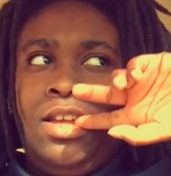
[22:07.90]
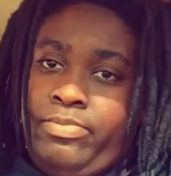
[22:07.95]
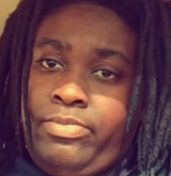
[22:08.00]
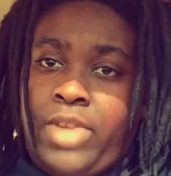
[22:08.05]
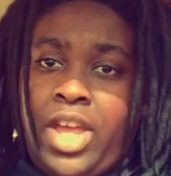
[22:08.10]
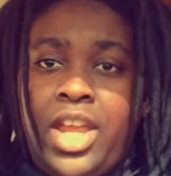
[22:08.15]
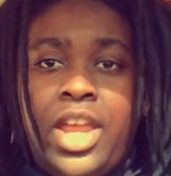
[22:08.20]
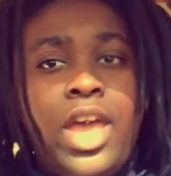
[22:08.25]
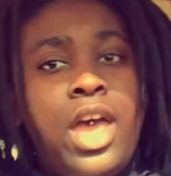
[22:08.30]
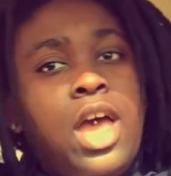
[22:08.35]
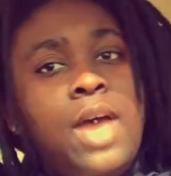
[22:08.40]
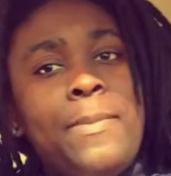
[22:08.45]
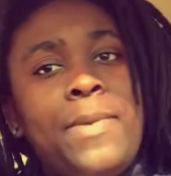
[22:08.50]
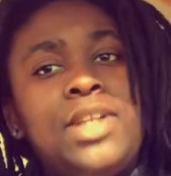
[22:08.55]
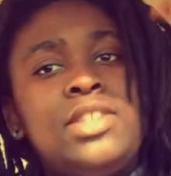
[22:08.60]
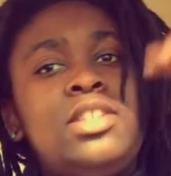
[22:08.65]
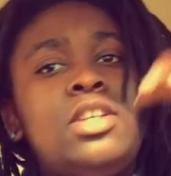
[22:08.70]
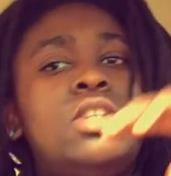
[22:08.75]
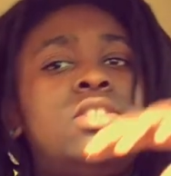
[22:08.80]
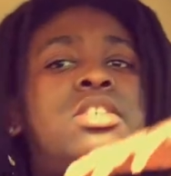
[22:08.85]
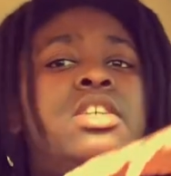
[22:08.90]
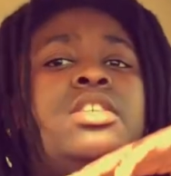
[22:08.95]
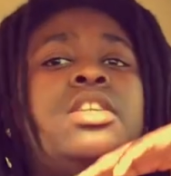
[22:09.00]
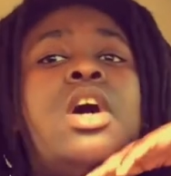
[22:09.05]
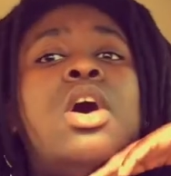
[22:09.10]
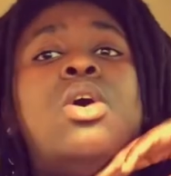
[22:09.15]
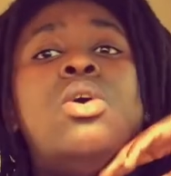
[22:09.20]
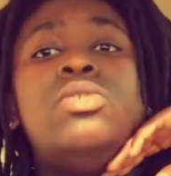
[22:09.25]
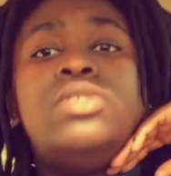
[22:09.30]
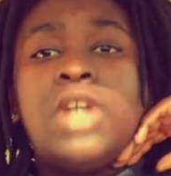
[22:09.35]
They had my tails on the
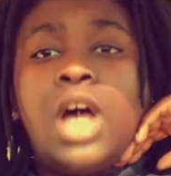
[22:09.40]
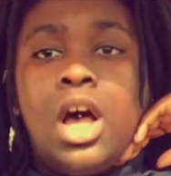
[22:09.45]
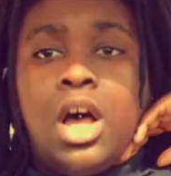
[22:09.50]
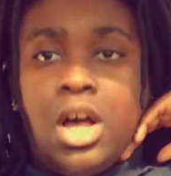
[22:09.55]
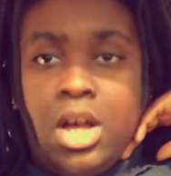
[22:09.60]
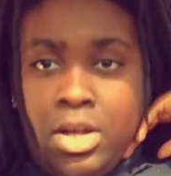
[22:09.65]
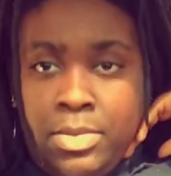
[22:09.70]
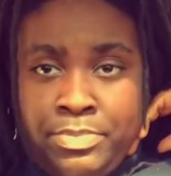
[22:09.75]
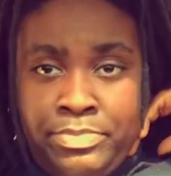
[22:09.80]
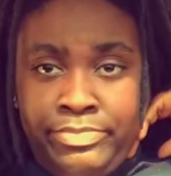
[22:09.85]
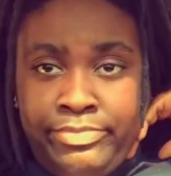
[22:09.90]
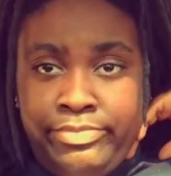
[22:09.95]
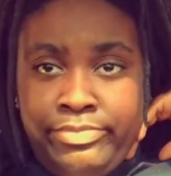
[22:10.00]
whole time.